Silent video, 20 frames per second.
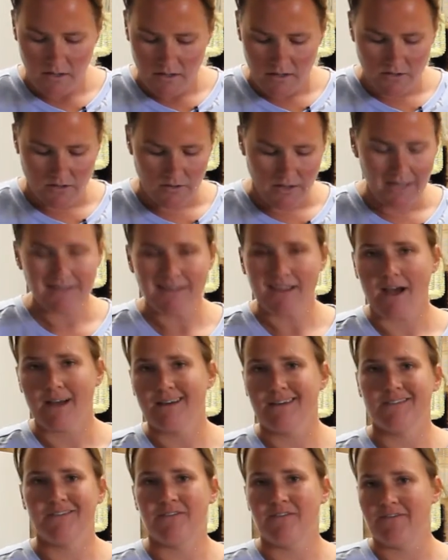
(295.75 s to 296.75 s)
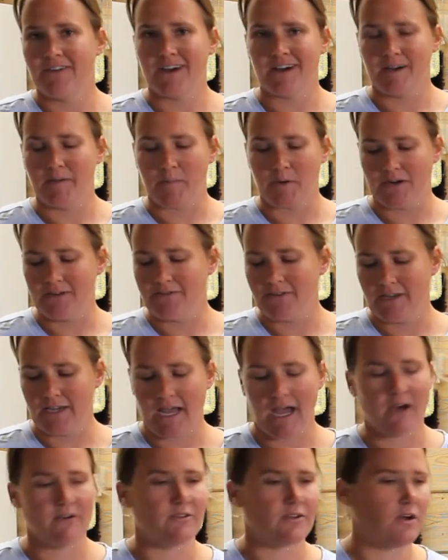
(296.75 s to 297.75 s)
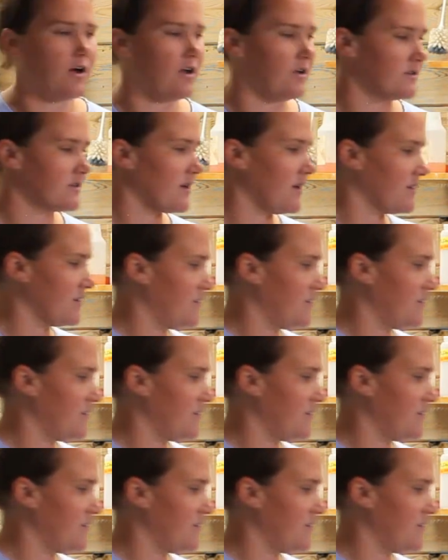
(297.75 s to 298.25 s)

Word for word: So that's kind of very briefly how the Colorado